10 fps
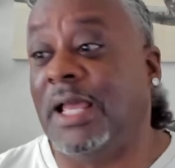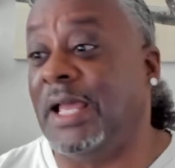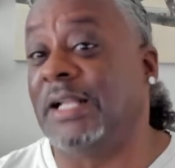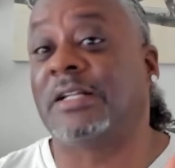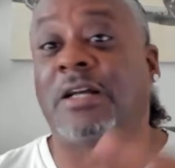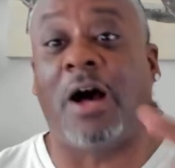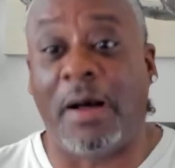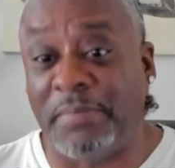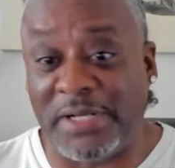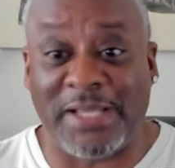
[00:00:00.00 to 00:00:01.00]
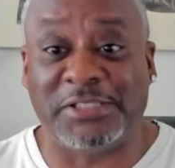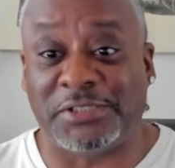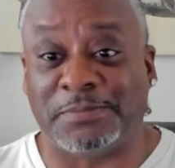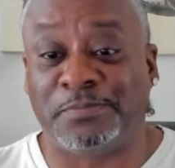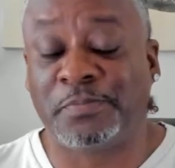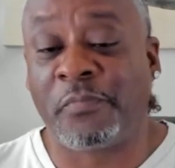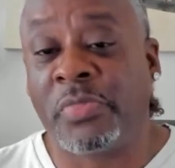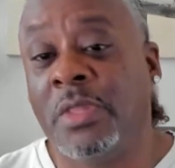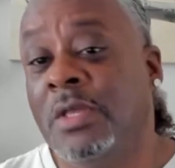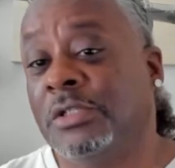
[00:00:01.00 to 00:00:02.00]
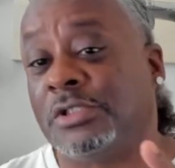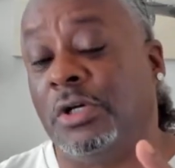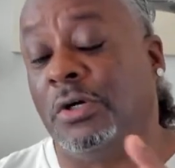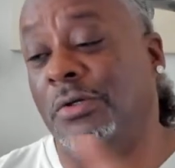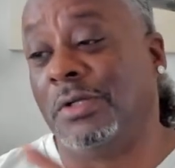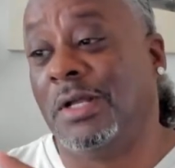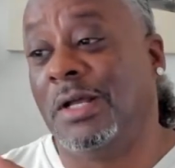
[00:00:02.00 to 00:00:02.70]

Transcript: in combination. So